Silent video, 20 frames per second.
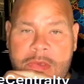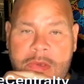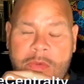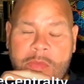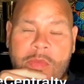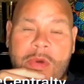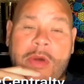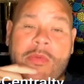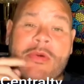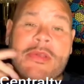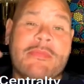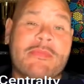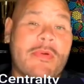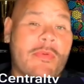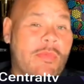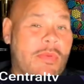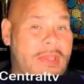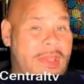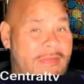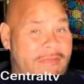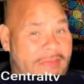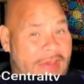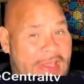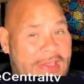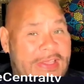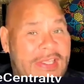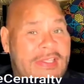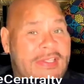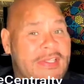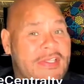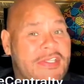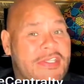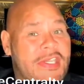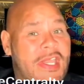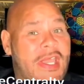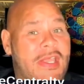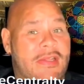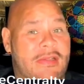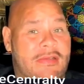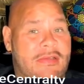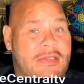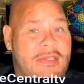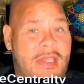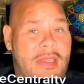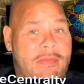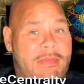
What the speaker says: Well, we invented the shit.